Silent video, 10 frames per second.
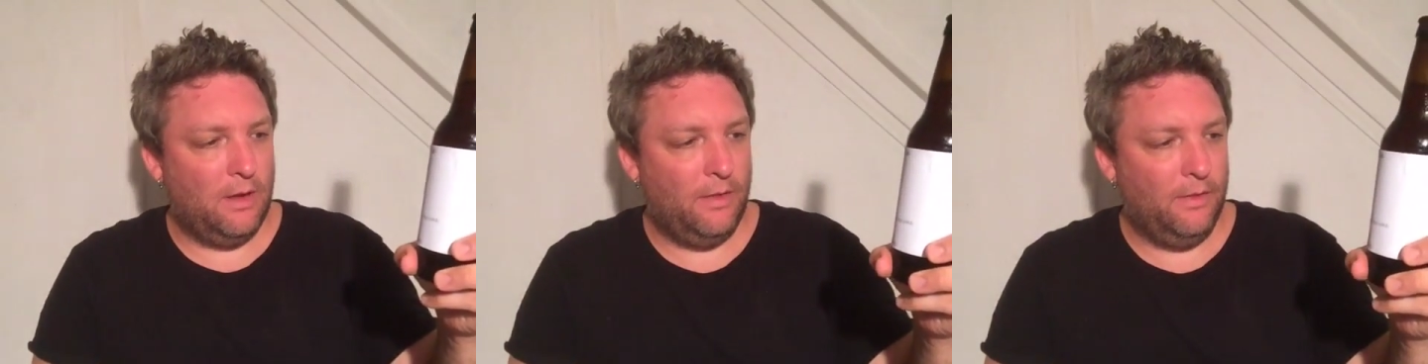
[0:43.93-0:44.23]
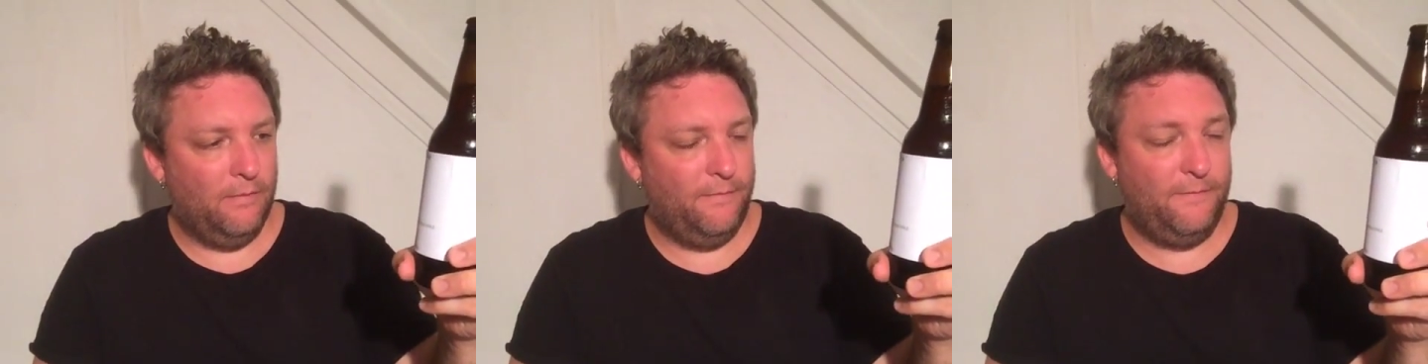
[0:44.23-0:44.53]
on
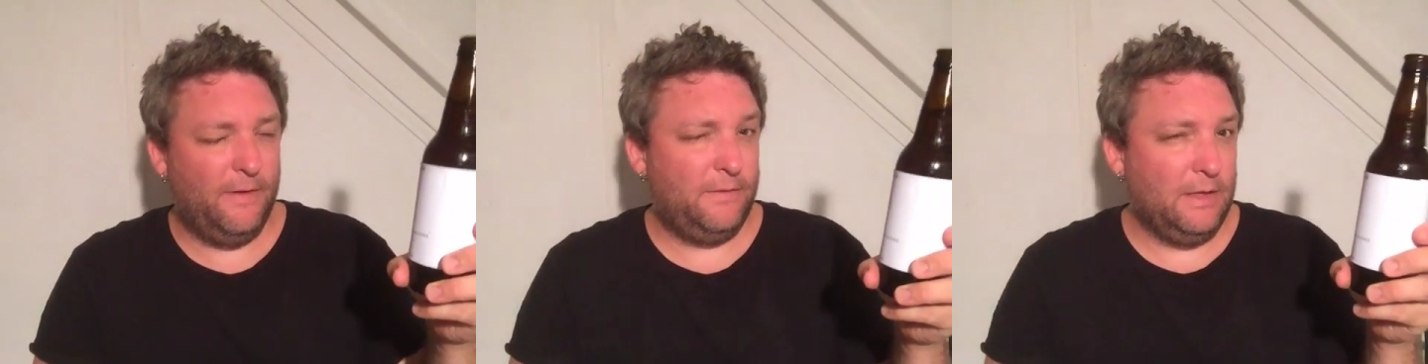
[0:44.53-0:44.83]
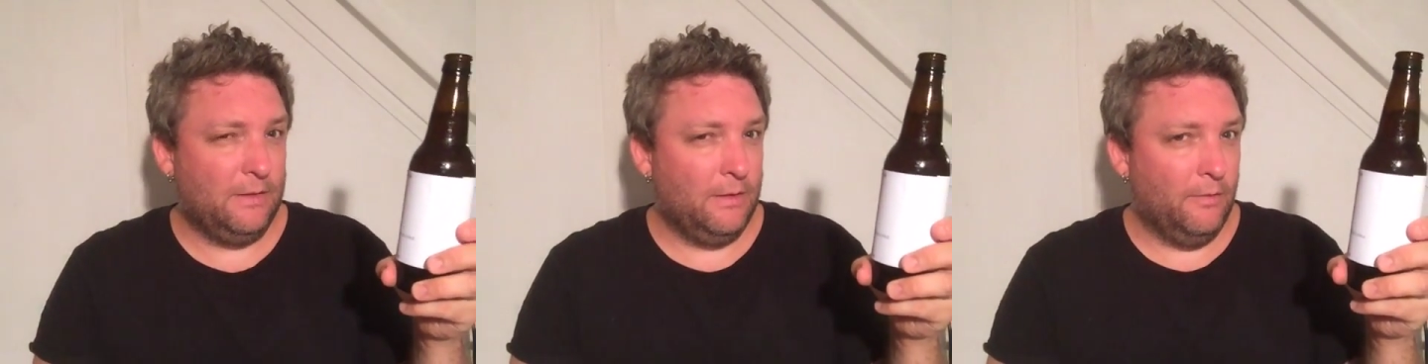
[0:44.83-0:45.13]
the
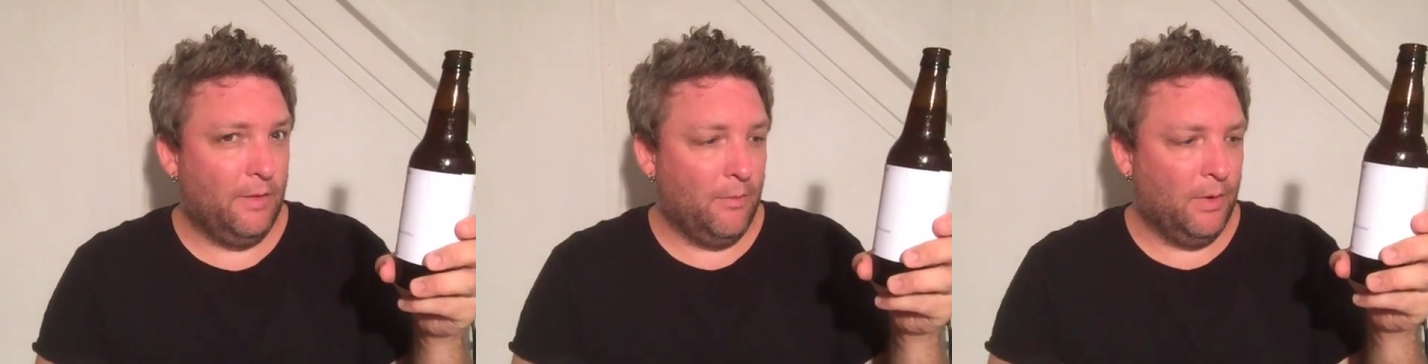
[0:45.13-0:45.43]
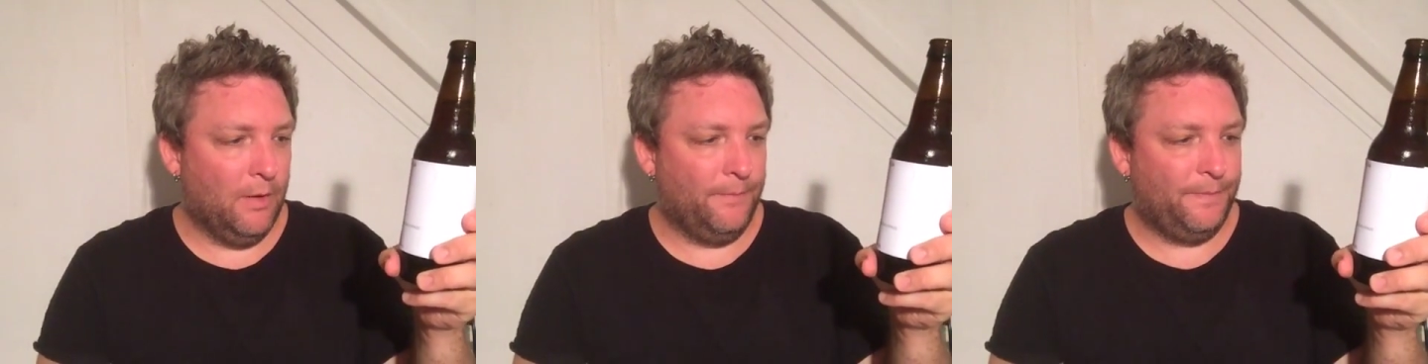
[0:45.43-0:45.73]
15th of
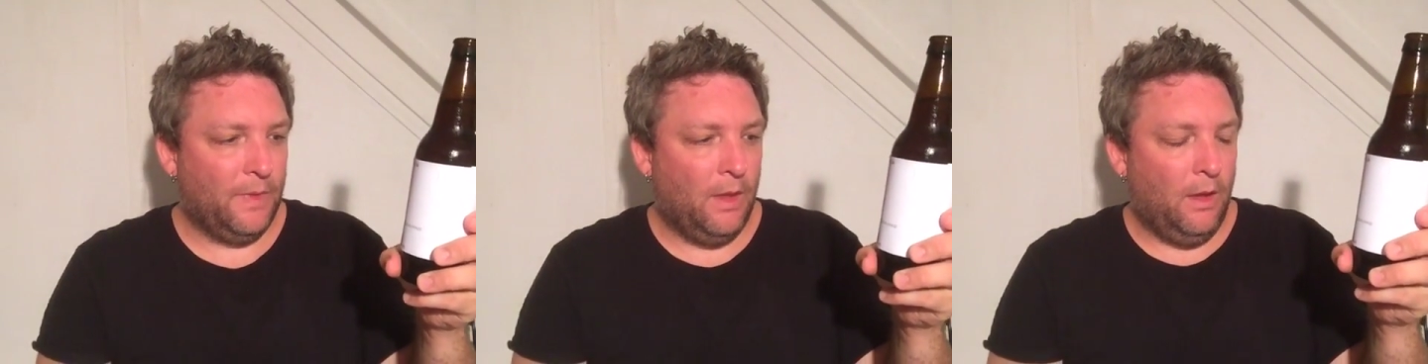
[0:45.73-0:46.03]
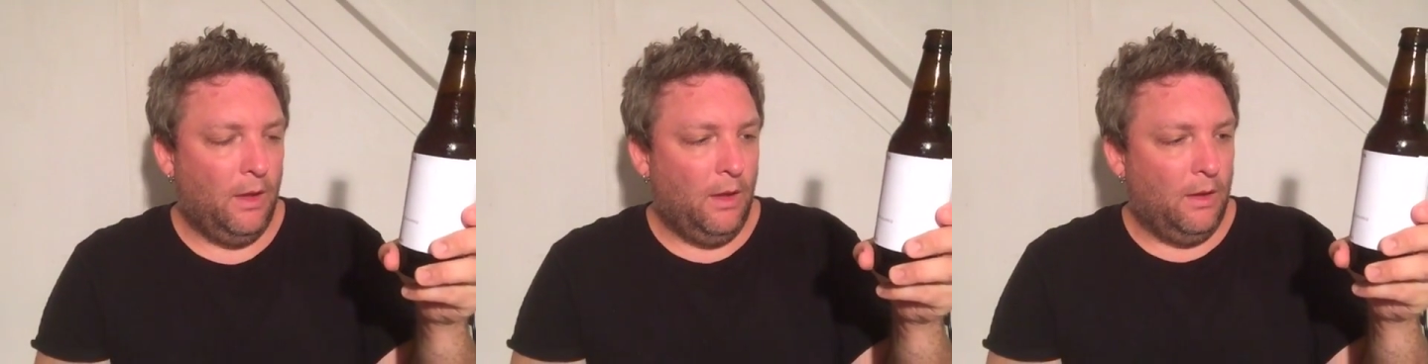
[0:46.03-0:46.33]
November.
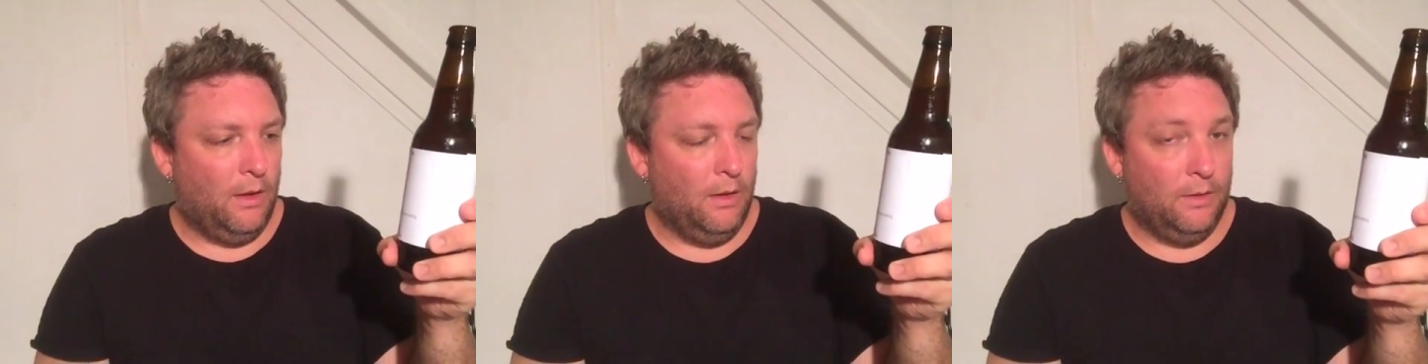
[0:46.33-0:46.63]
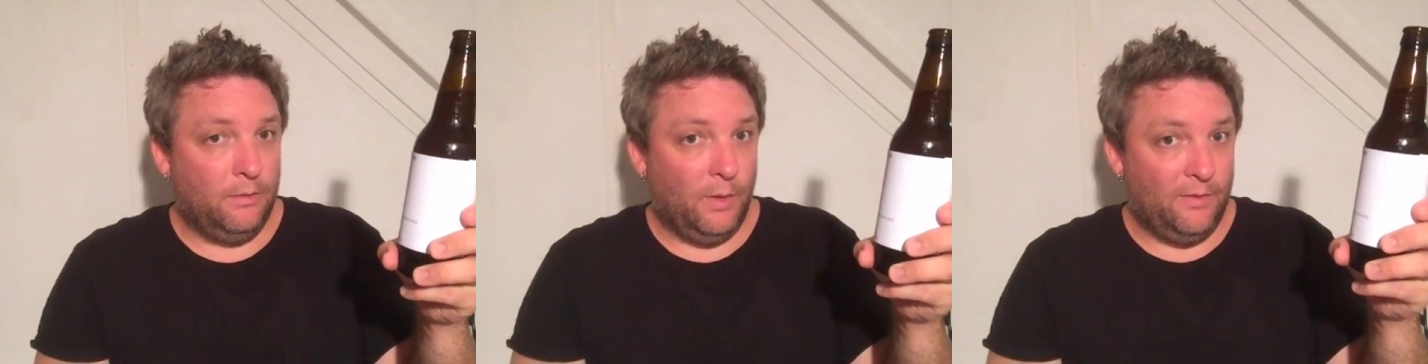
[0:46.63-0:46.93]

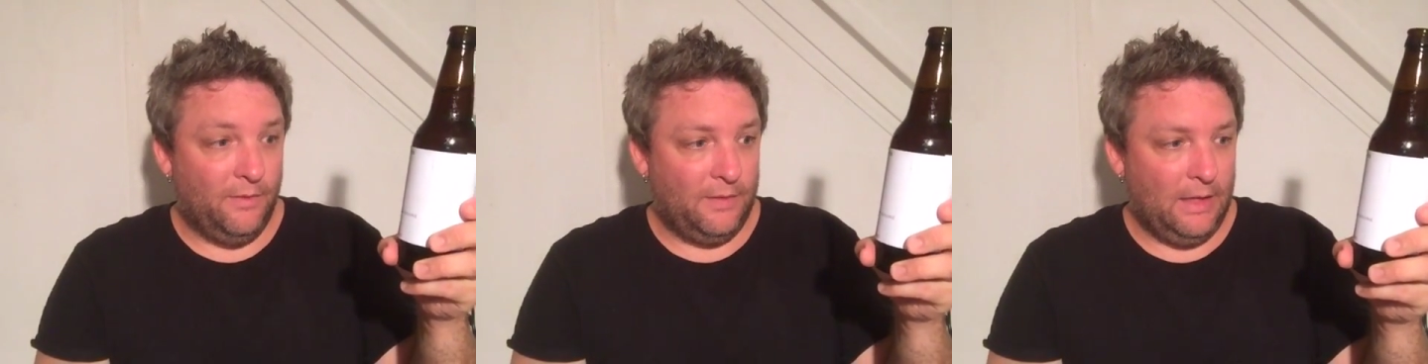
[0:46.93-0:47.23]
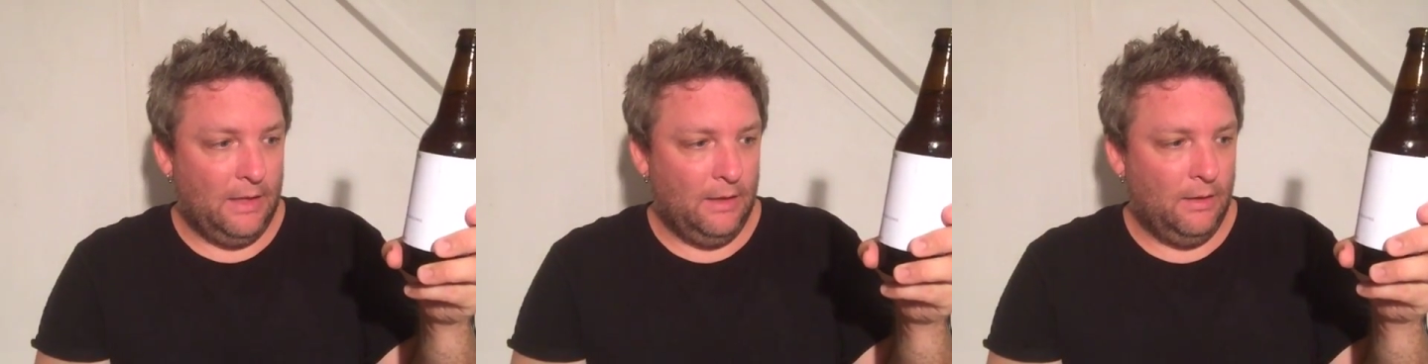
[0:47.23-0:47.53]
In
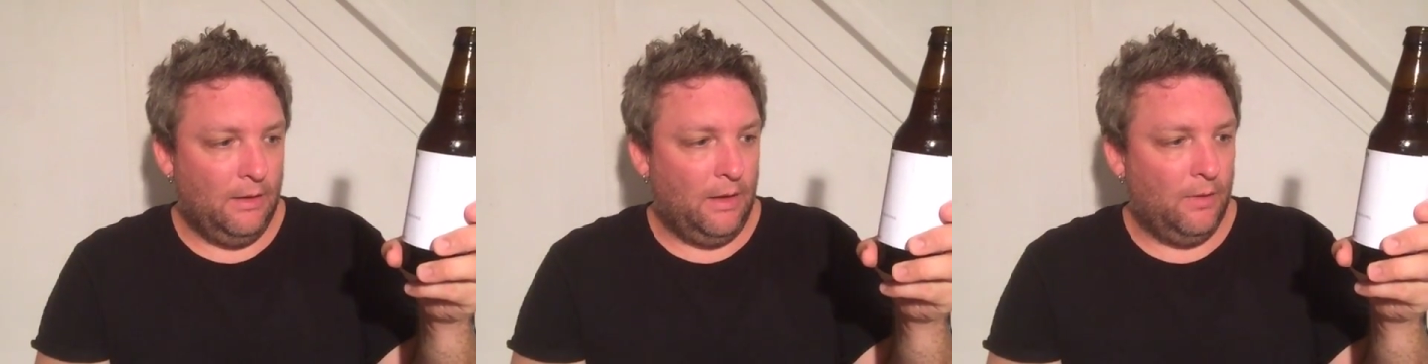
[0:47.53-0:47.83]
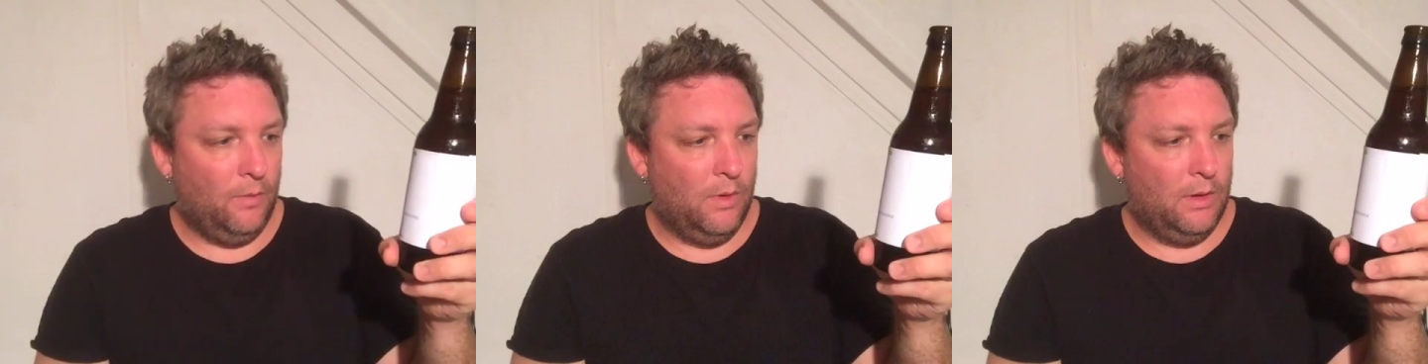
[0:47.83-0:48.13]
2015,
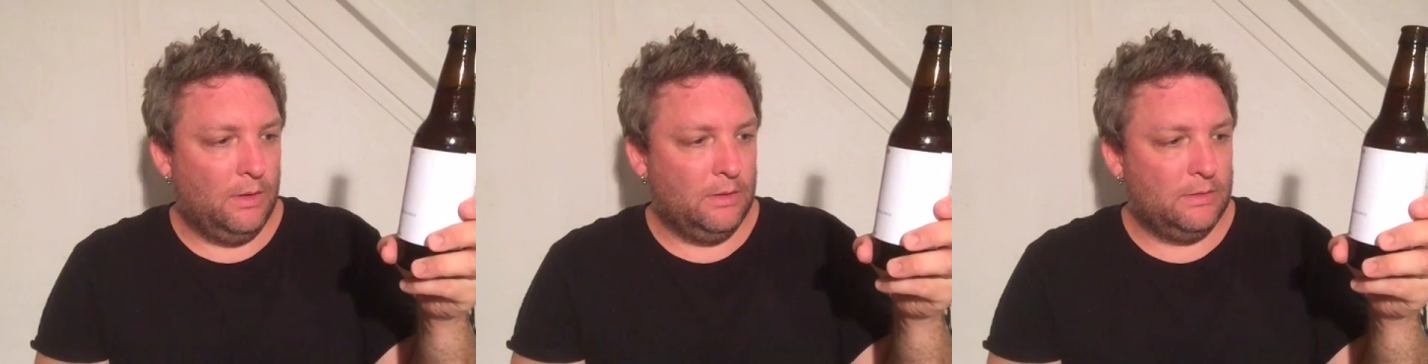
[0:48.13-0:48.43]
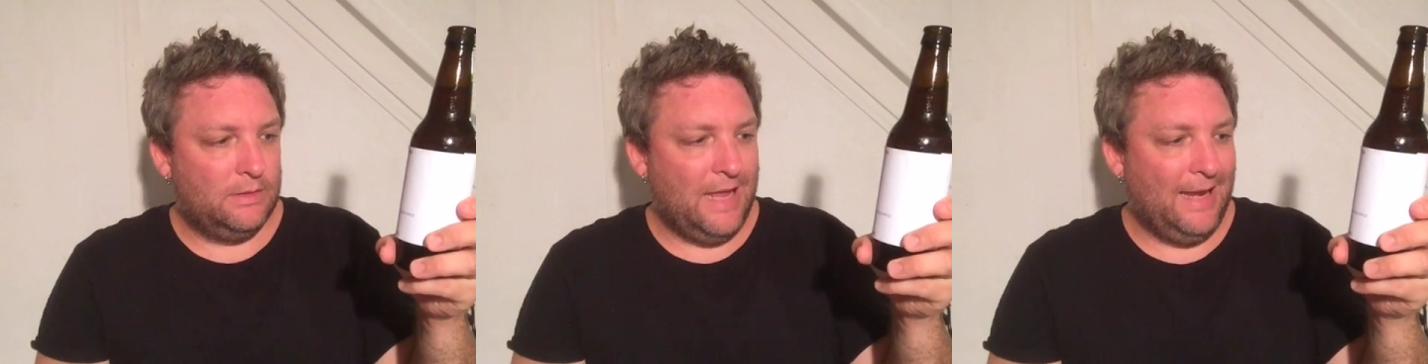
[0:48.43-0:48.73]
it
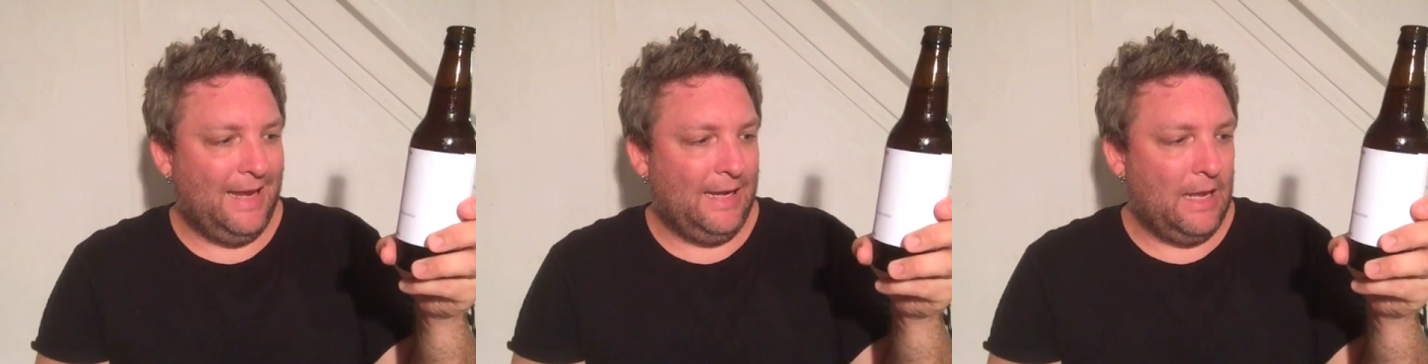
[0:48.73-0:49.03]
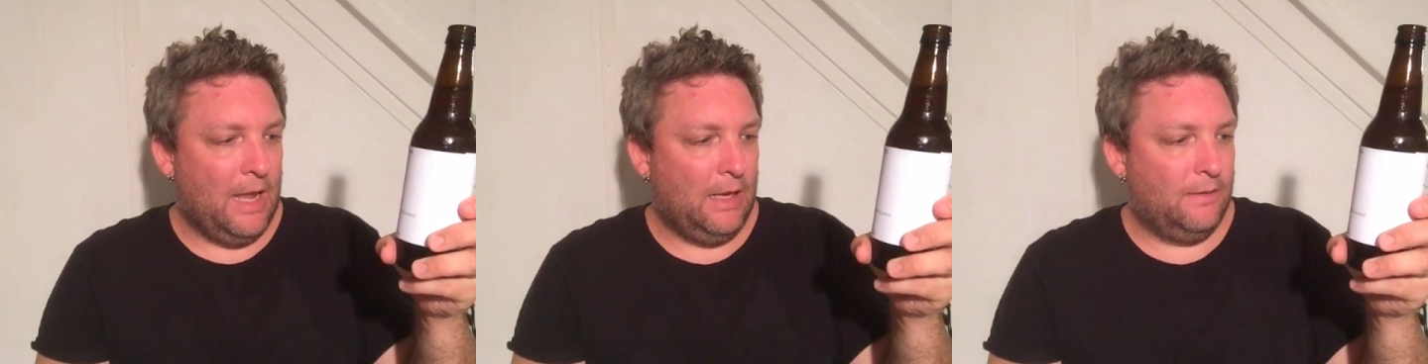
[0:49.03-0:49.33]
was
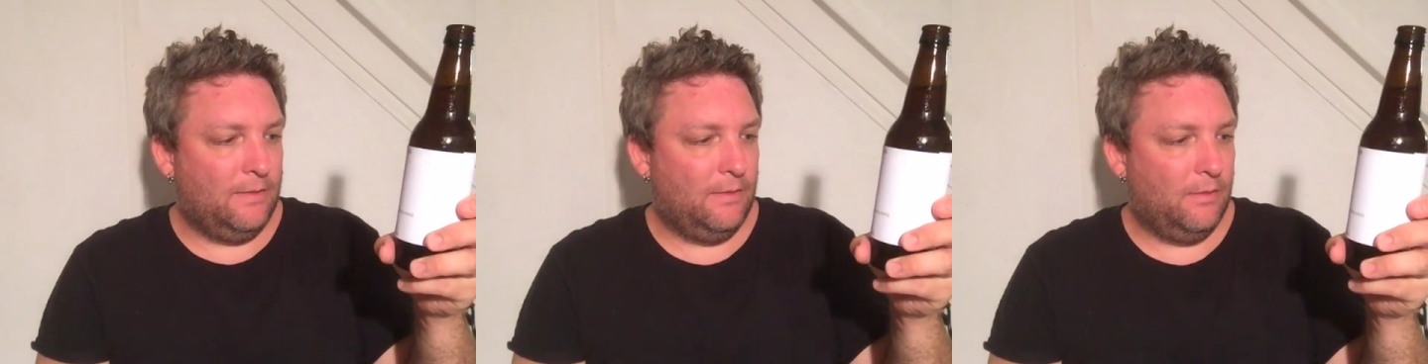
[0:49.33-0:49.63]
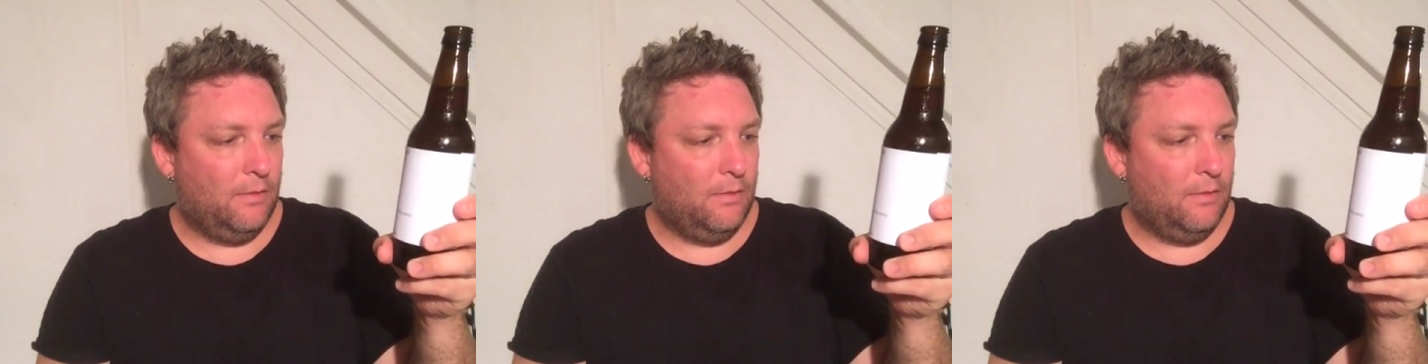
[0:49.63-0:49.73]
1088.